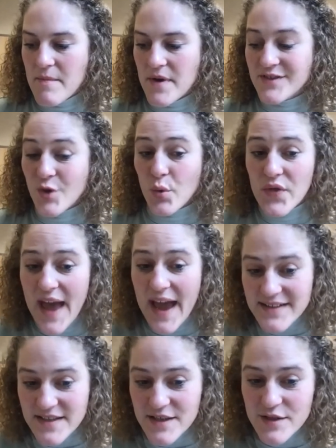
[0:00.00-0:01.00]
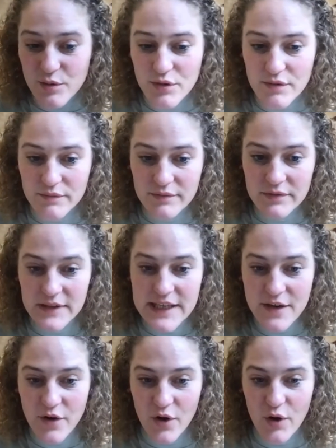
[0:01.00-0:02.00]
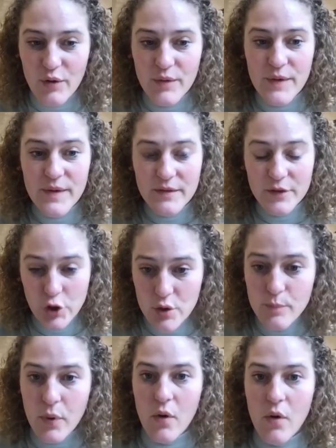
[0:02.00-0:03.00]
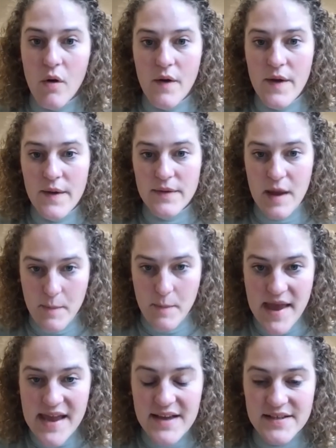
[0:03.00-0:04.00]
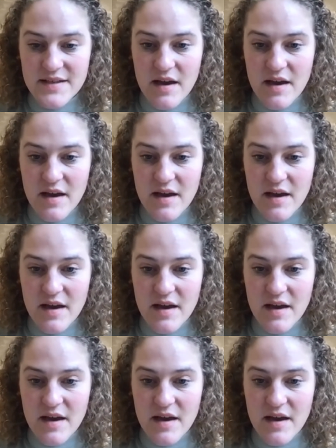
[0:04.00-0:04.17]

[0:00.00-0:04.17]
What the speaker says: so that's the sort of legal loophole that makes